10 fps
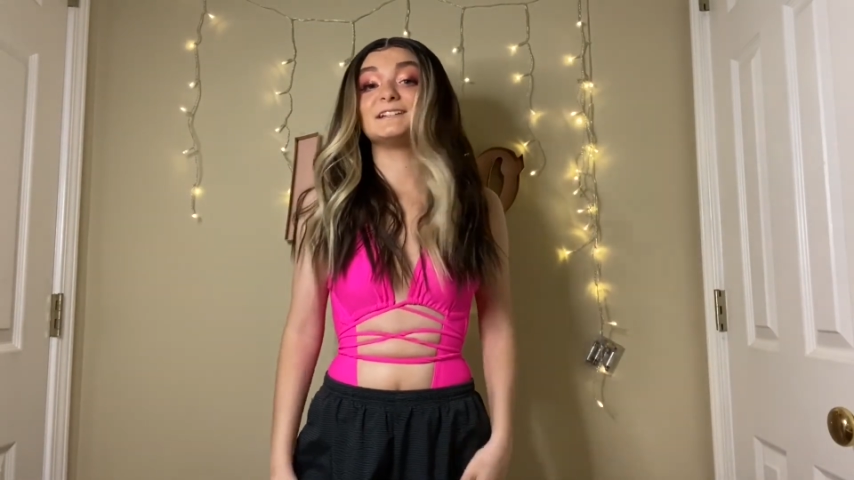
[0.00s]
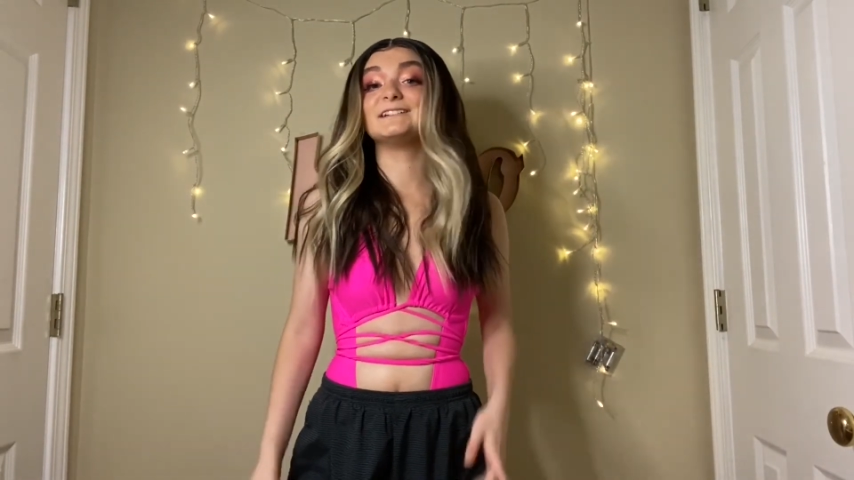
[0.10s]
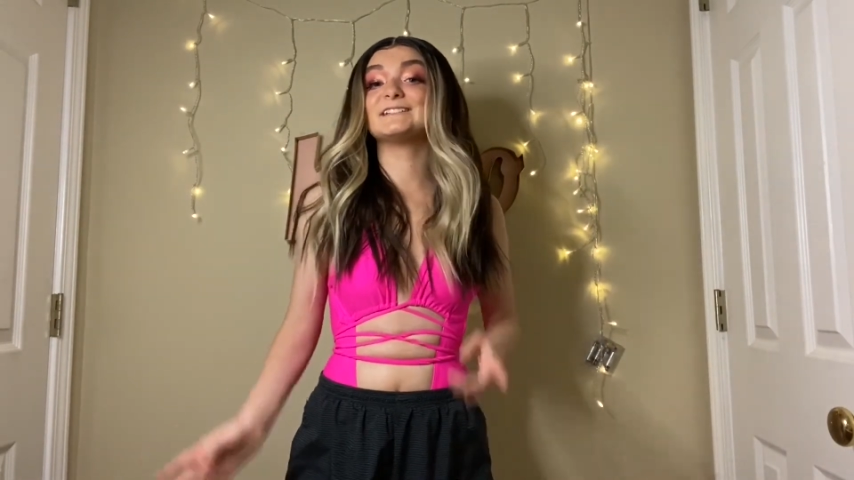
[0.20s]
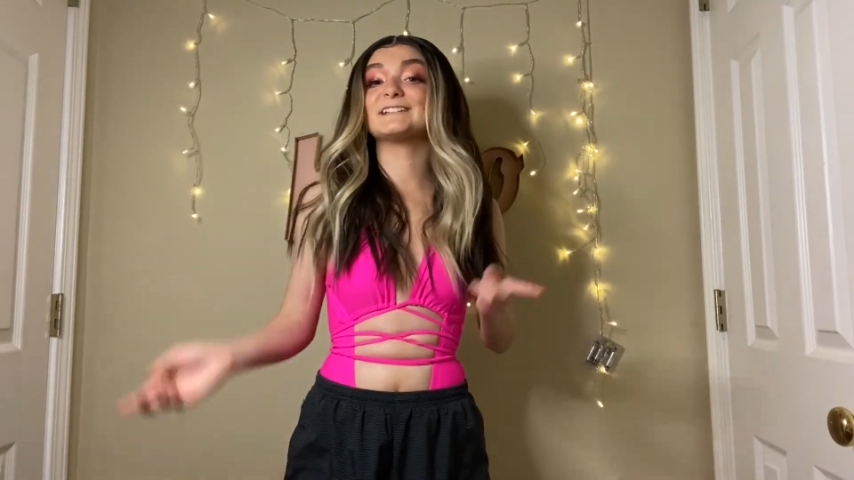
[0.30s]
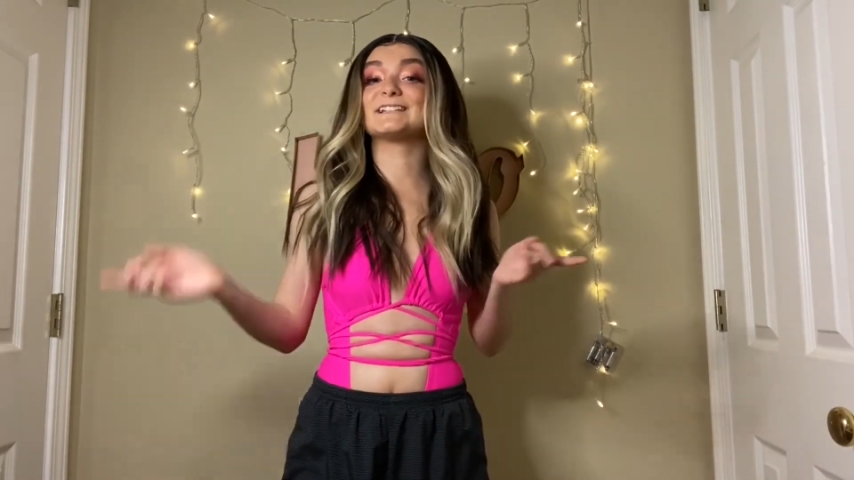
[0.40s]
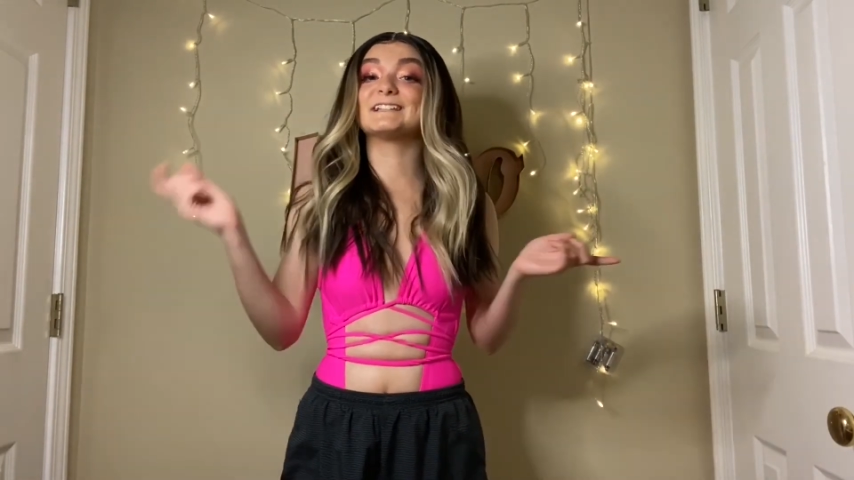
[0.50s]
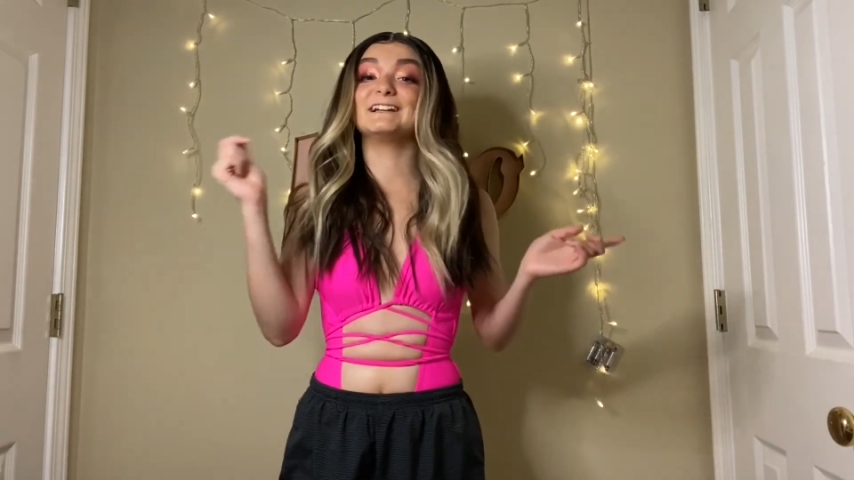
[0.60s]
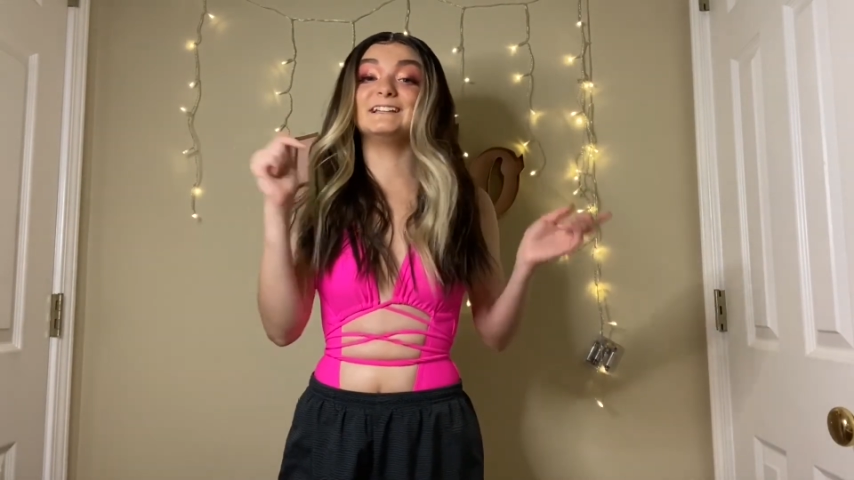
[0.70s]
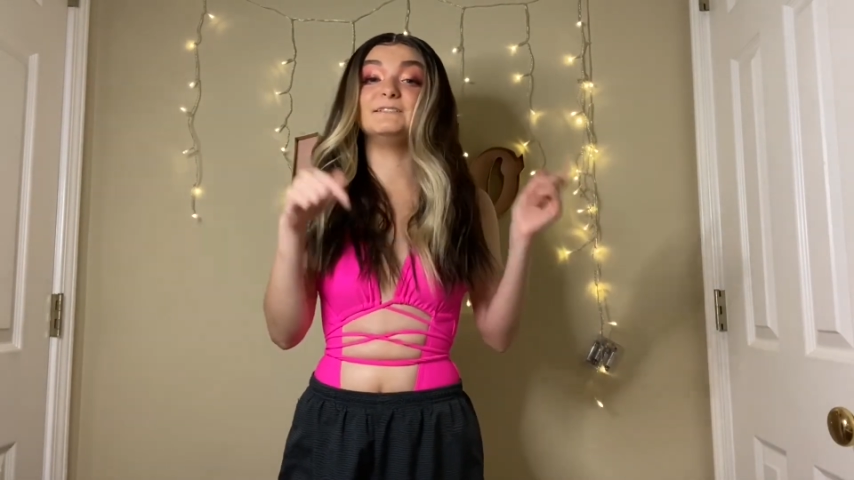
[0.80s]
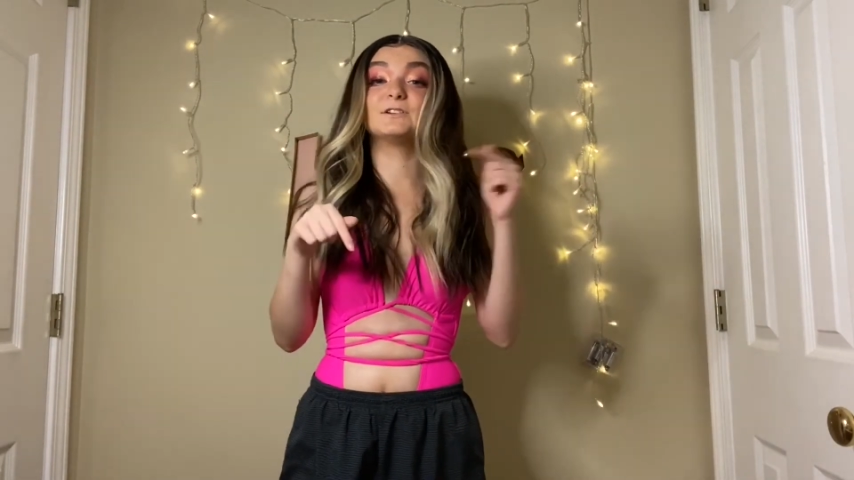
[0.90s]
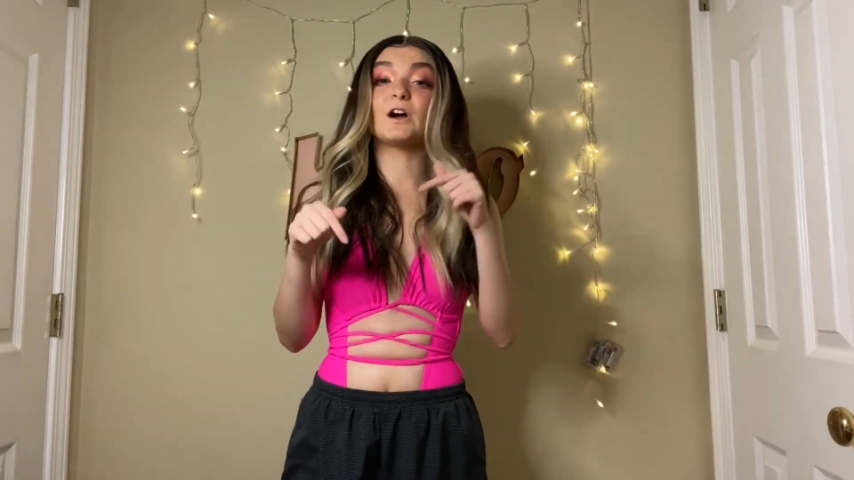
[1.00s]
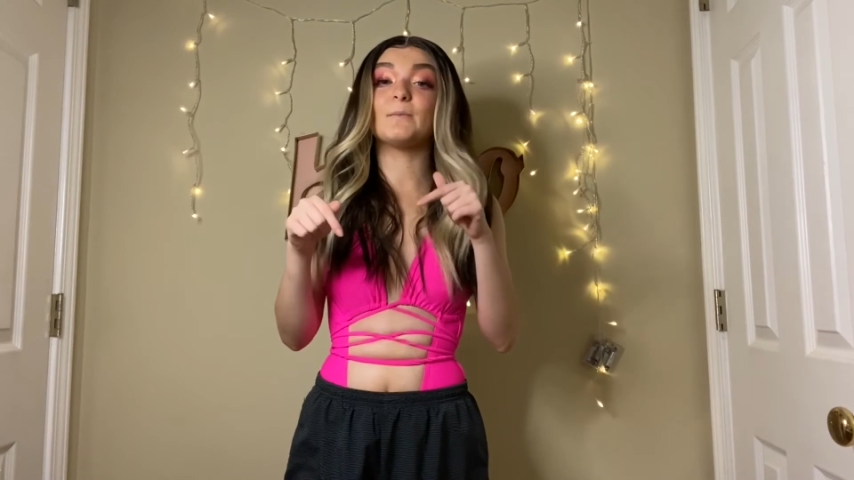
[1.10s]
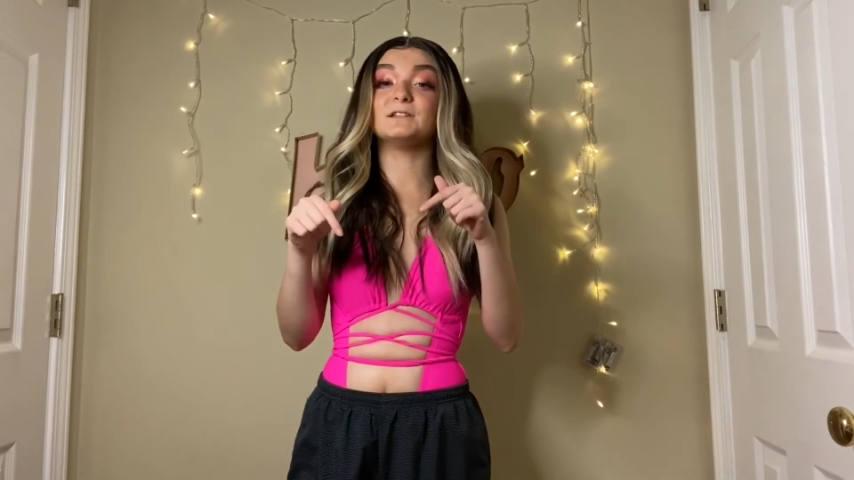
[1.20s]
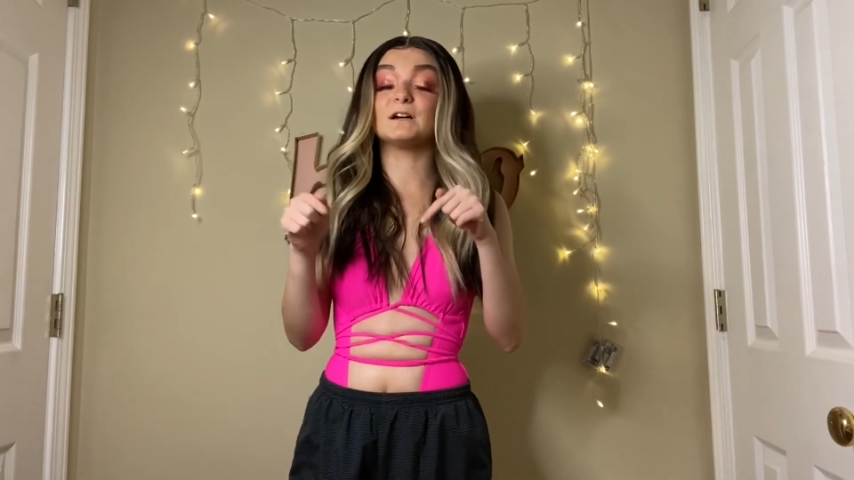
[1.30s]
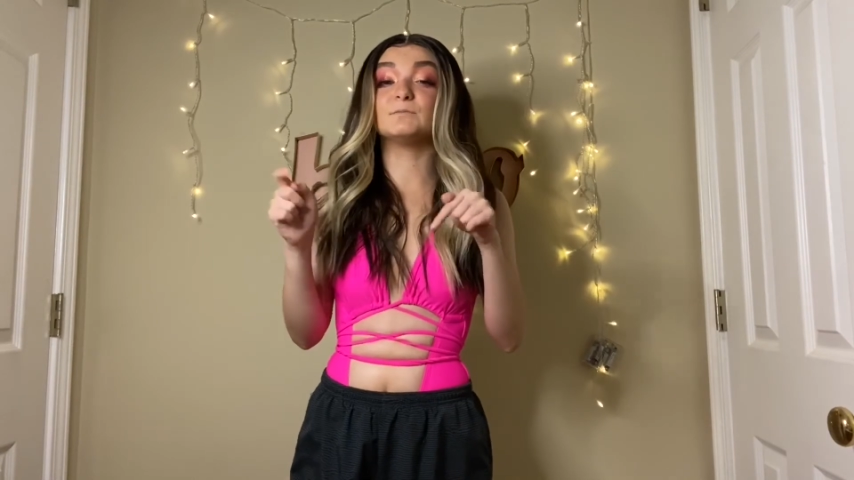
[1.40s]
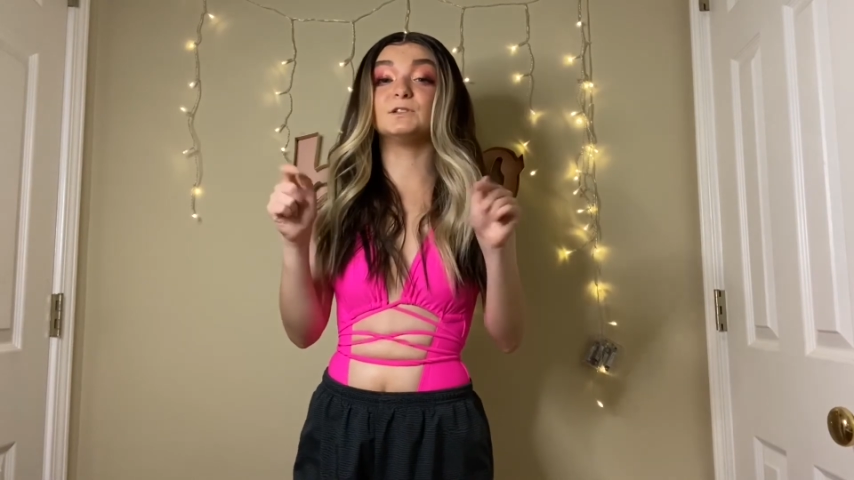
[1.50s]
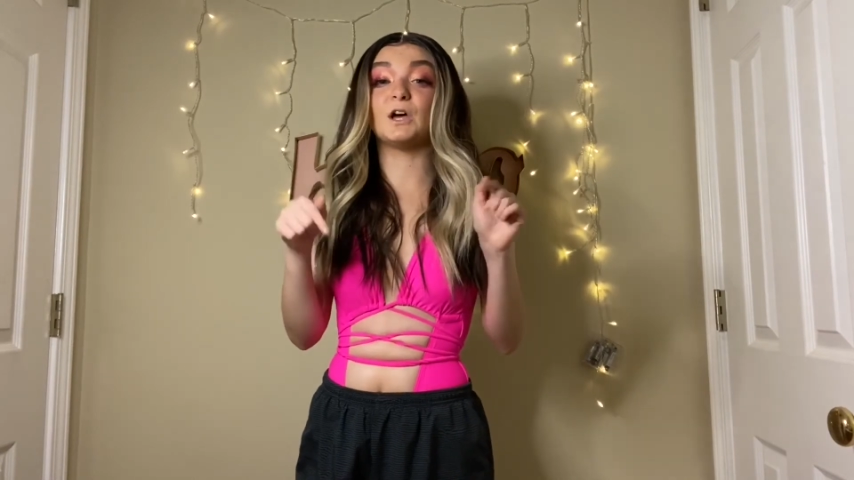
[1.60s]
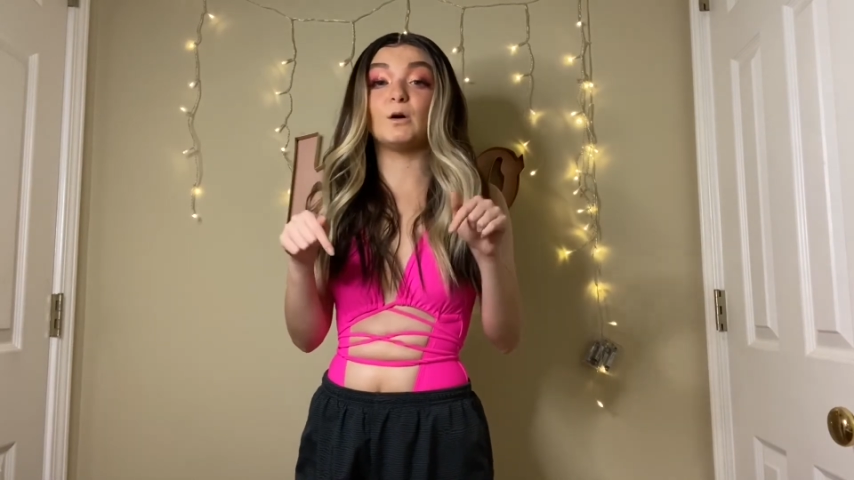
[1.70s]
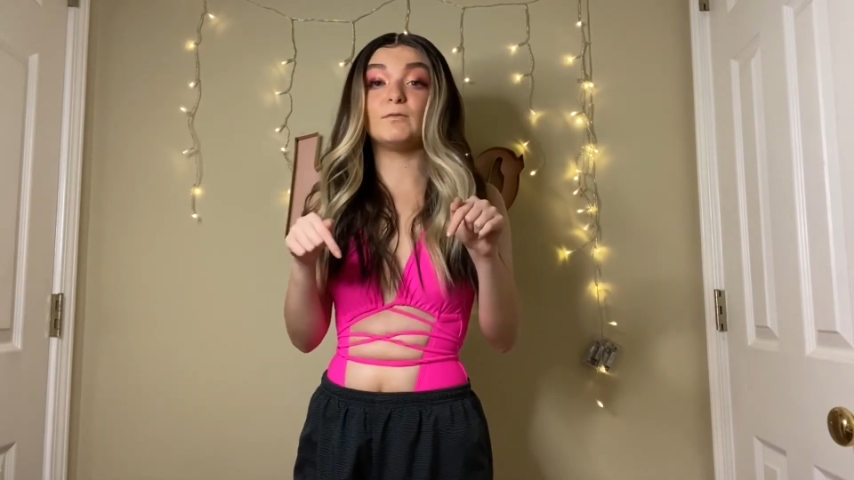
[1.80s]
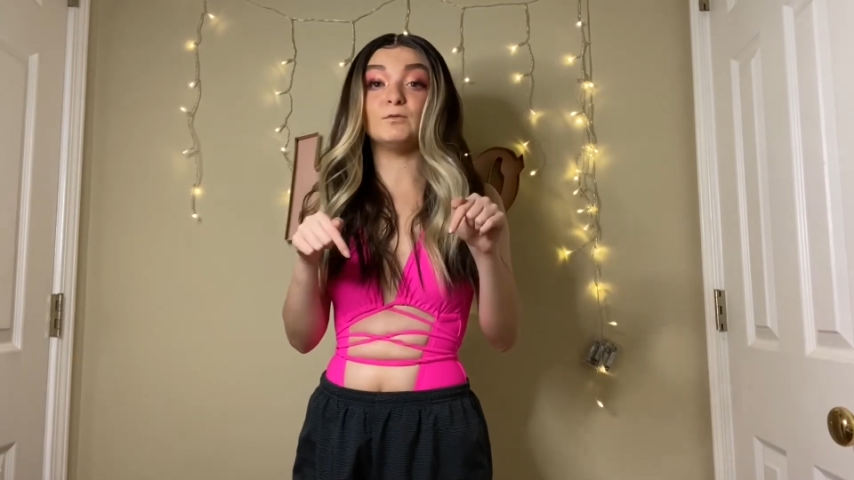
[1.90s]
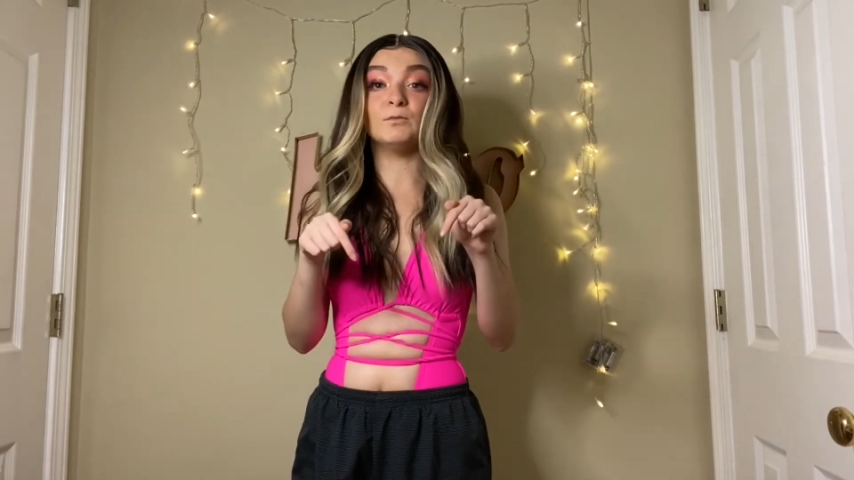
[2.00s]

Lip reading: Just leave a comment down below if you